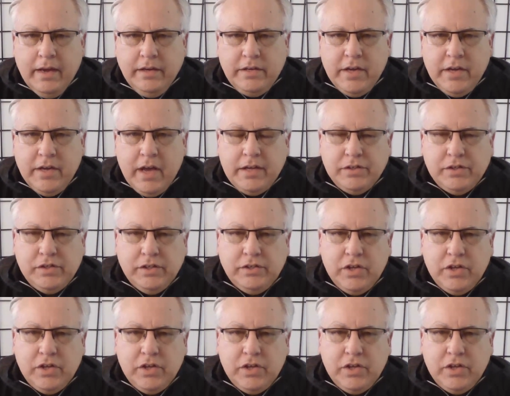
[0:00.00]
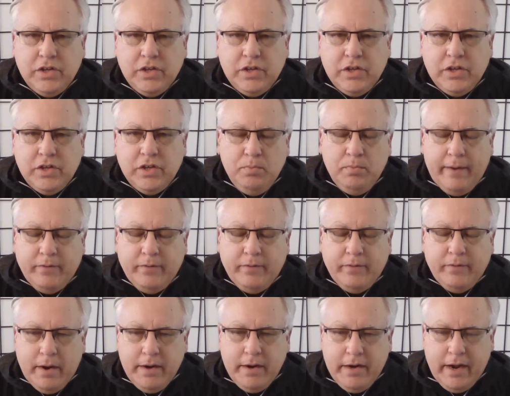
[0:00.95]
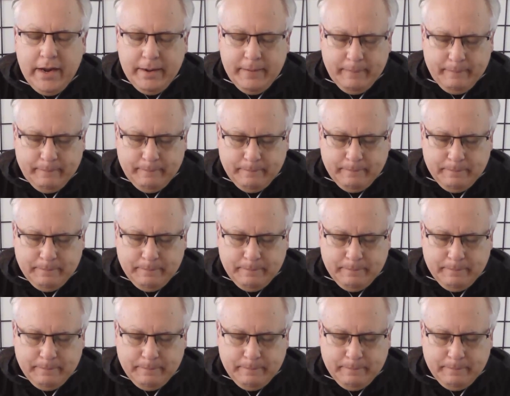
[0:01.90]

He does. It's on Zoom every Monday.